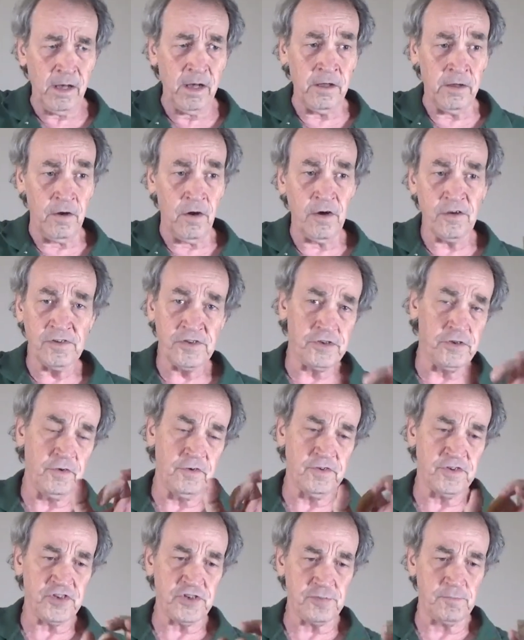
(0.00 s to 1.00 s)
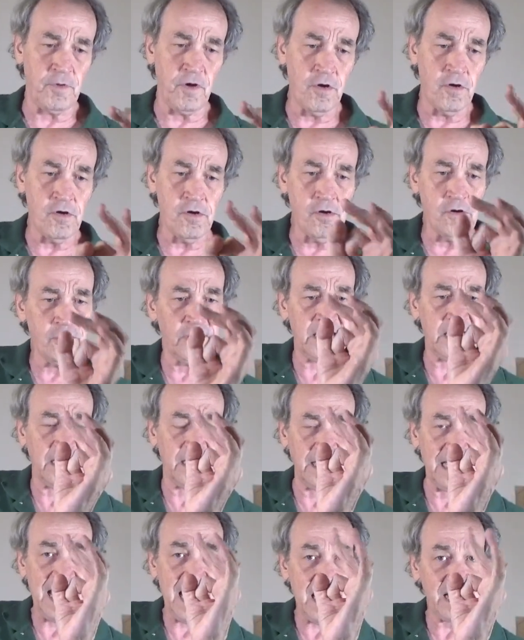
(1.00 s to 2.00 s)
Also, the small
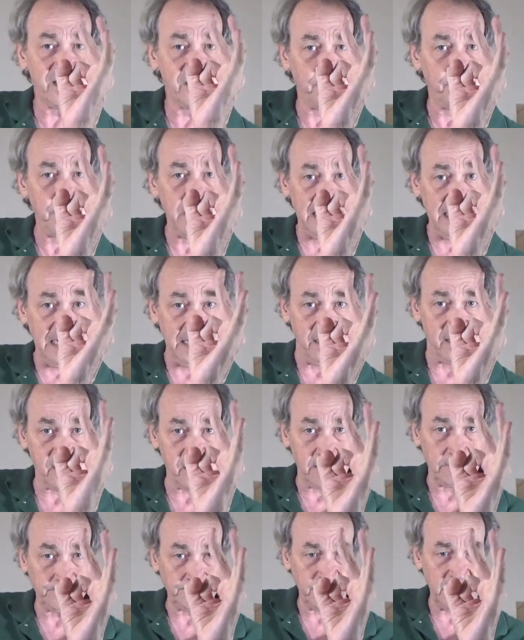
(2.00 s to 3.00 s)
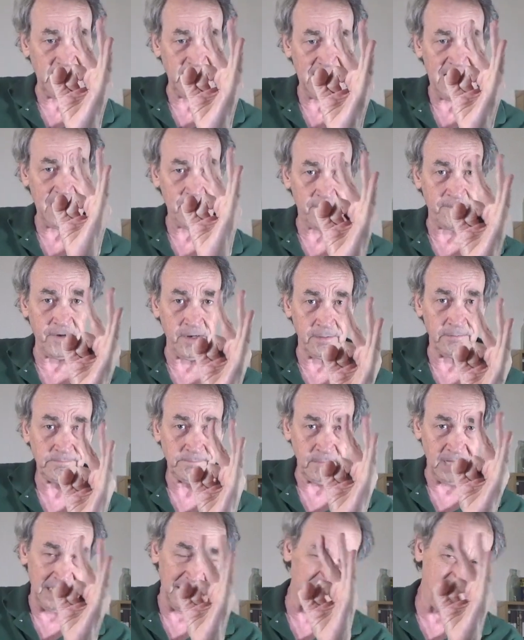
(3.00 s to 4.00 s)
glass beads that came
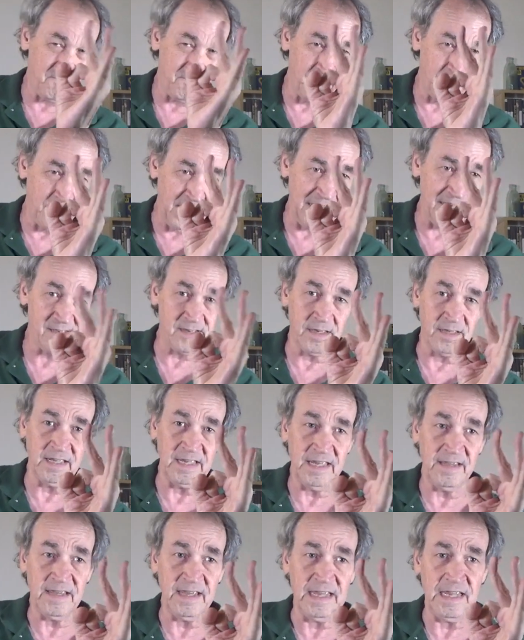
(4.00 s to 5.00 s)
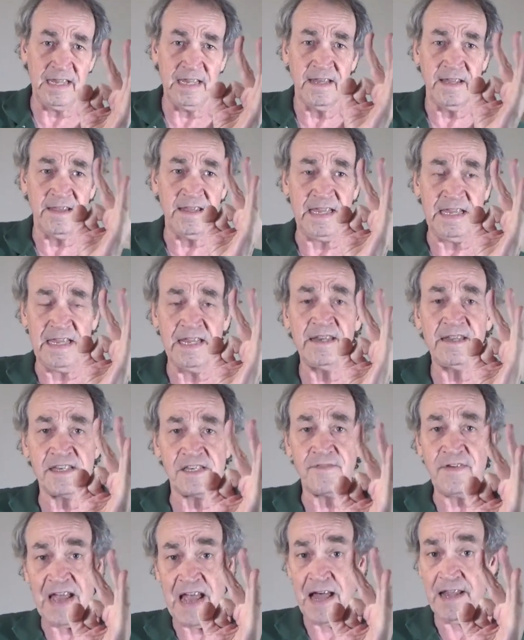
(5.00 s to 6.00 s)
from basically the Indus
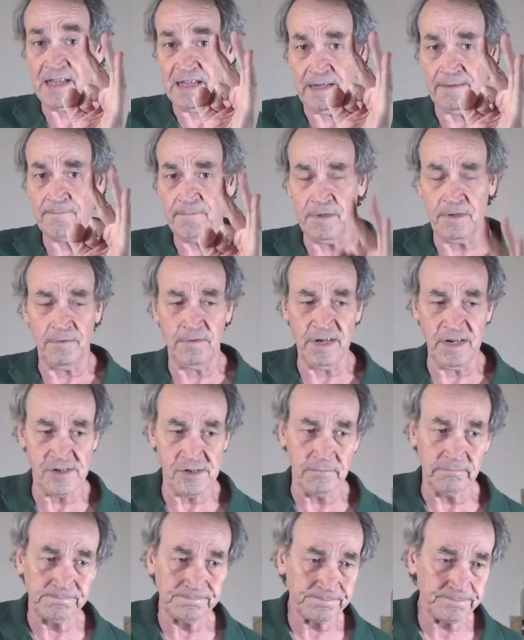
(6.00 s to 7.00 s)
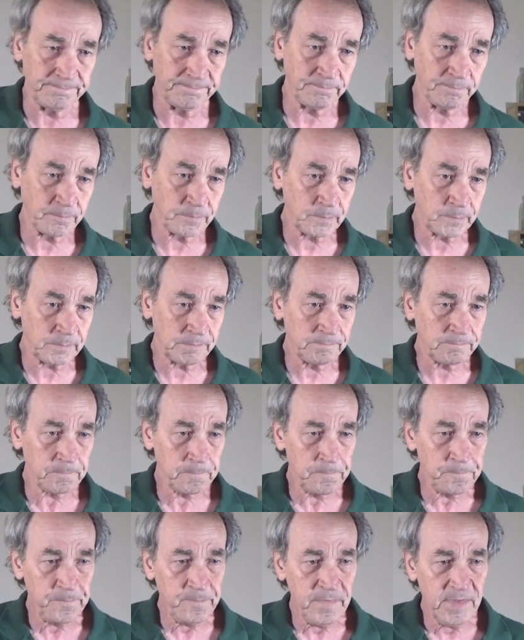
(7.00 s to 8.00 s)
Valley region.
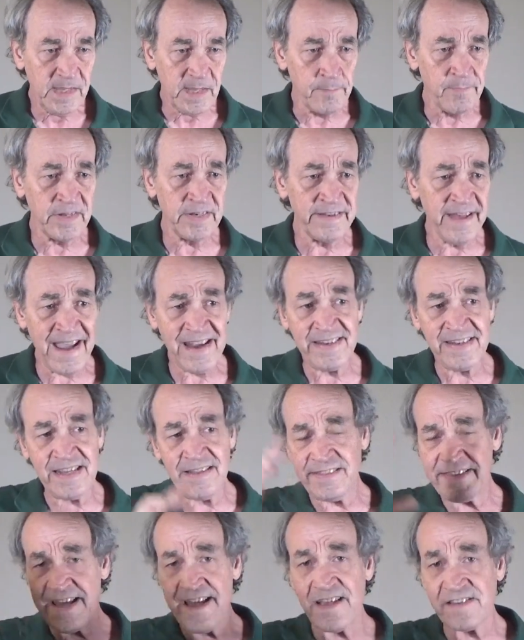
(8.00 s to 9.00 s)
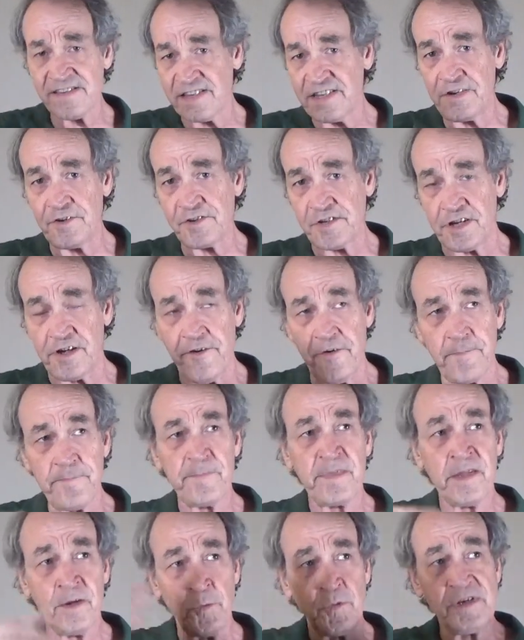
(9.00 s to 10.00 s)
But 19,000 years ago,
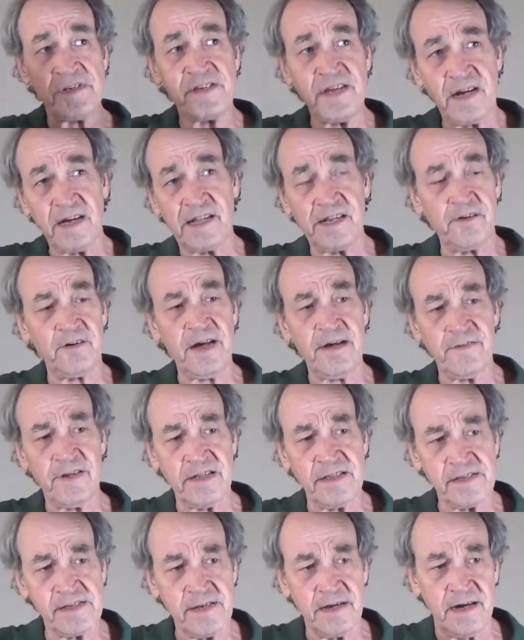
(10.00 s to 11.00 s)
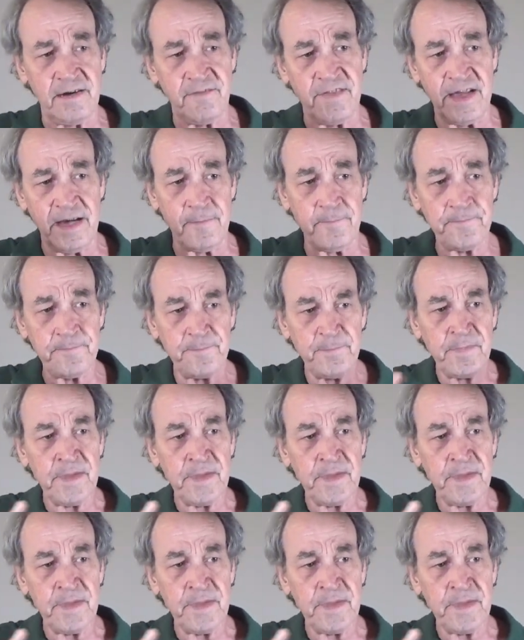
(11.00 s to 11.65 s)
we see clear evidence of them